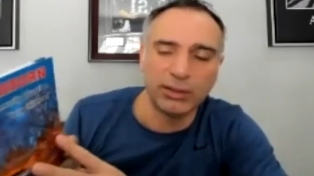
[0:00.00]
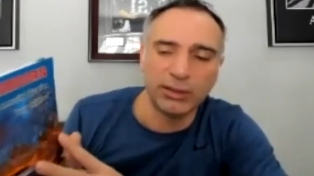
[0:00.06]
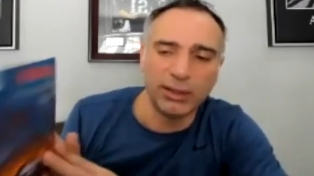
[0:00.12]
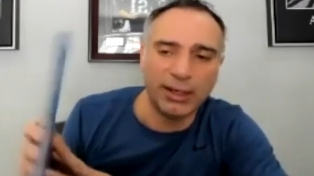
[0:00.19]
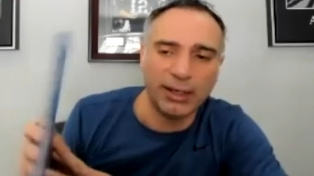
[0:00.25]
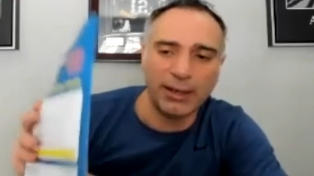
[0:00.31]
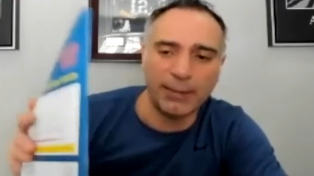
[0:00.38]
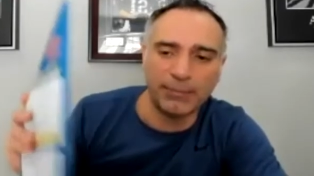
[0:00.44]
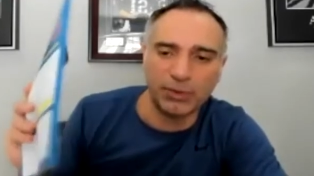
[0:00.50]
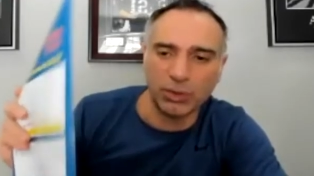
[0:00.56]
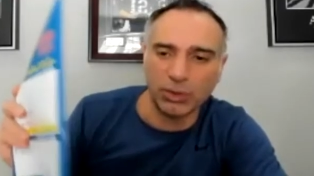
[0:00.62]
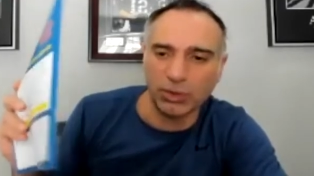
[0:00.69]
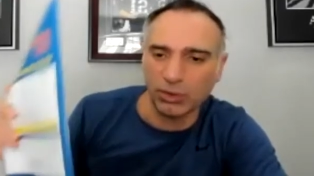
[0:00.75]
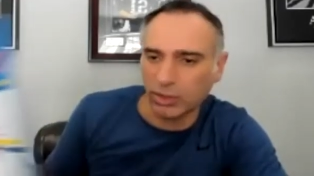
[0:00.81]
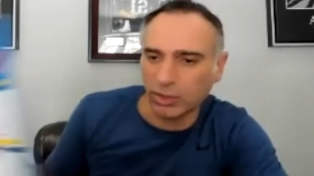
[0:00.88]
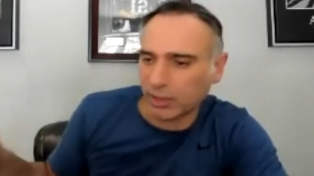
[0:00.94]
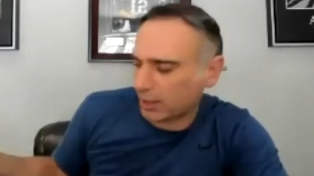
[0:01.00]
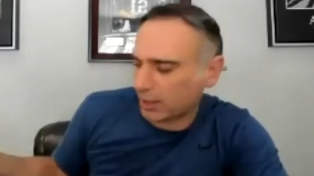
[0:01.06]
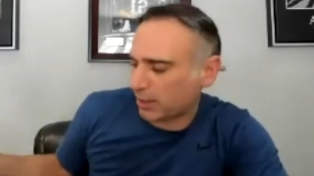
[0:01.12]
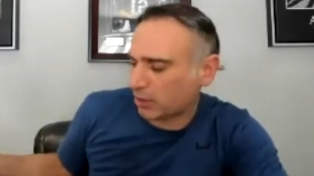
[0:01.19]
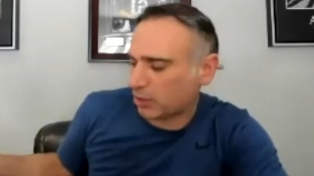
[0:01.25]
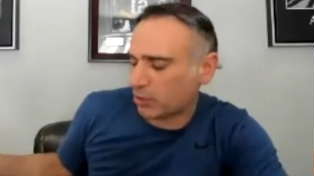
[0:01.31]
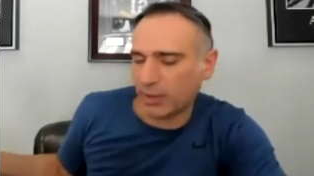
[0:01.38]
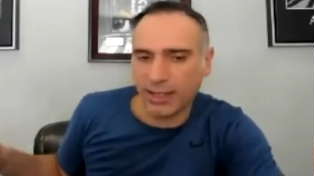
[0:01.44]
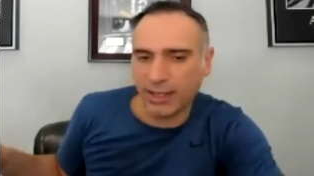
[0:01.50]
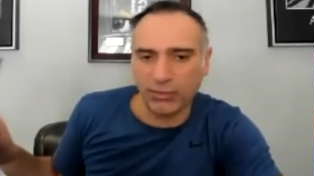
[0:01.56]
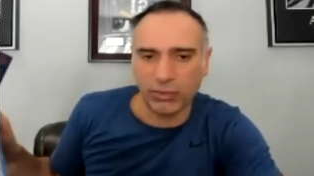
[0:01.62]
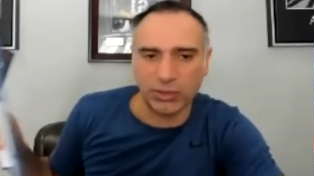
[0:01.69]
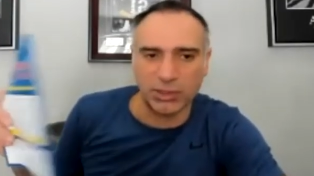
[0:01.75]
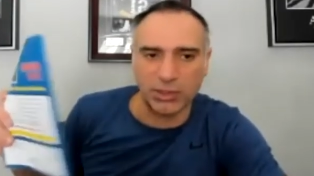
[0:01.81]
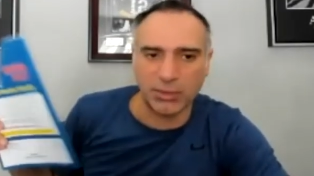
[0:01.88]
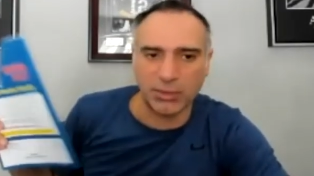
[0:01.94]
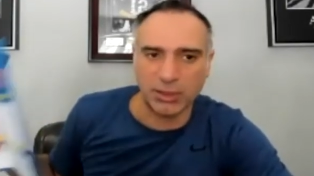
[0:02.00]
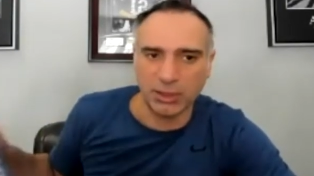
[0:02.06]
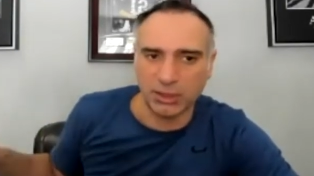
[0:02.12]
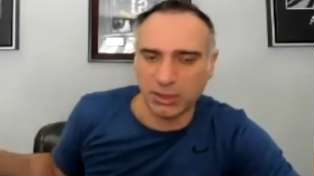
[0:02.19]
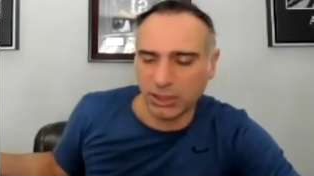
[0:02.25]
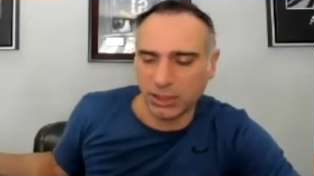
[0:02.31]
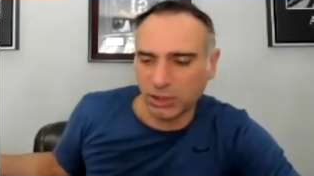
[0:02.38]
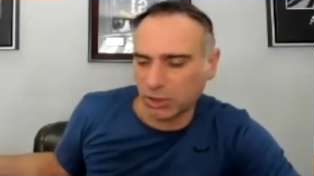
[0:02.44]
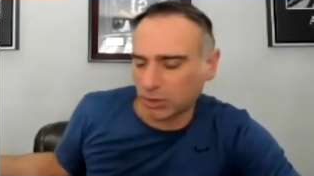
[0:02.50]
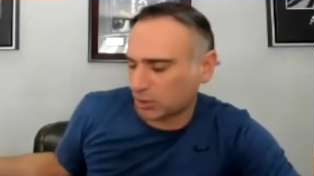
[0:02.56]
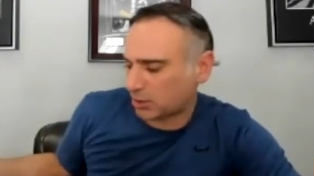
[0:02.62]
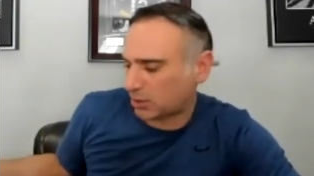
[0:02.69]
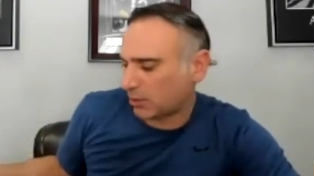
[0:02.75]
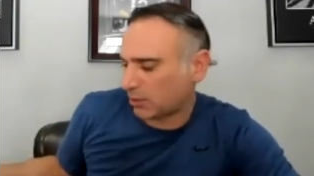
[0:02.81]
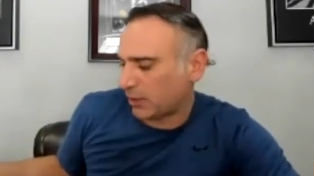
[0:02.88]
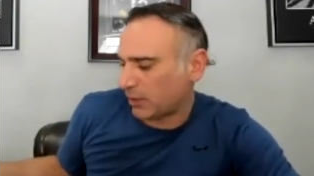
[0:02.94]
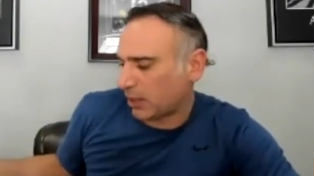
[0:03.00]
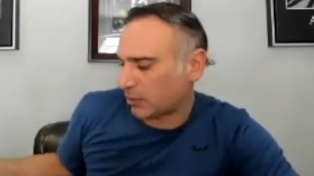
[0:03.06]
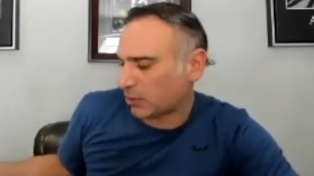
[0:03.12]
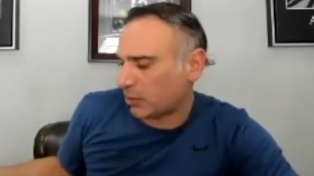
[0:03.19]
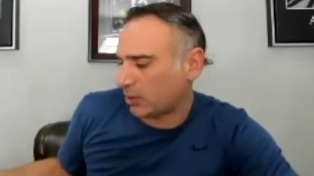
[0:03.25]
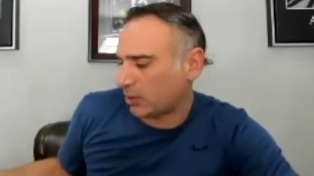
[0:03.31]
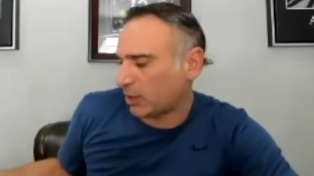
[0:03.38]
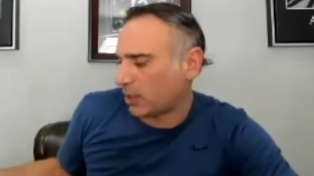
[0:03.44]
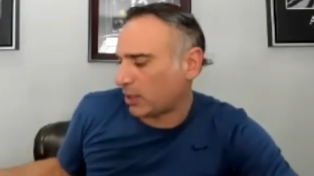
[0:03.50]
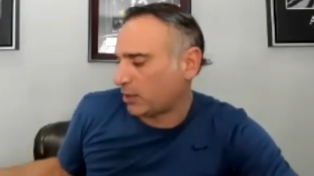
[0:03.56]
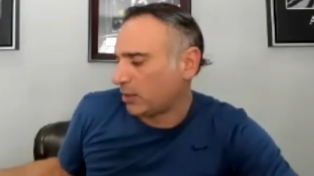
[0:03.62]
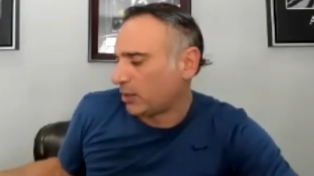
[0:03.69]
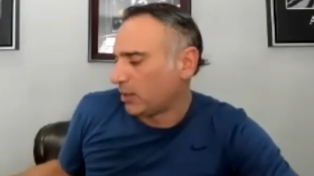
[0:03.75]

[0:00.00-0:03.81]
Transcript: Uh, so you got to get creative with some of this digital stuff now going on.